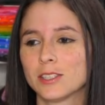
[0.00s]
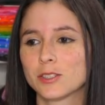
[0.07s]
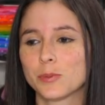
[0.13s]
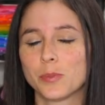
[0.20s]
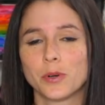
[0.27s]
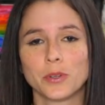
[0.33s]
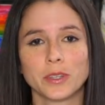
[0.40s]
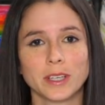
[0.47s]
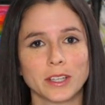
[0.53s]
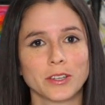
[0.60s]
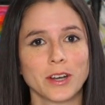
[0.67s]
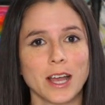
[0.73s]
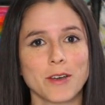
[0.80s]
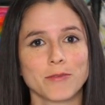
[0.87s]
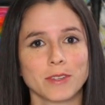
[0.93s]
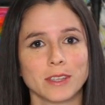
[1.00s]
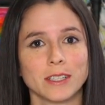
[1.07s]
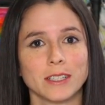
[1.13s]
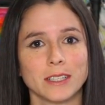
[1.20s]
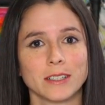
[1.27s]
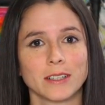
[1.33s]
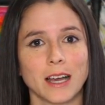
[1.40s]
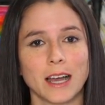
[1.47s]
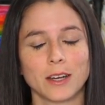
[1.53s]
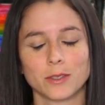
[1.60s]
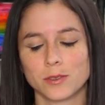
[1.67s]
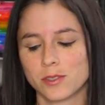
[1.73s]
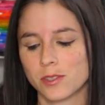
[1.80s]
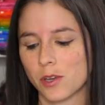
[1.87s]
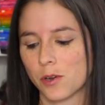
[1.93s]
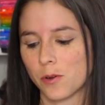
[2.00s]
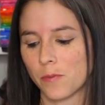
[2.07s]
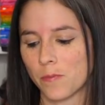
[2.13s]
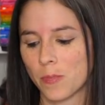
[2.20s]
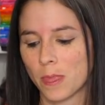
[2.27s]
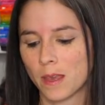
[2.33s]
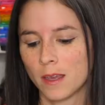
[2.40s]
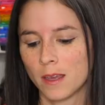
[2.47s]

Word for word: to pull the other half of the needle out so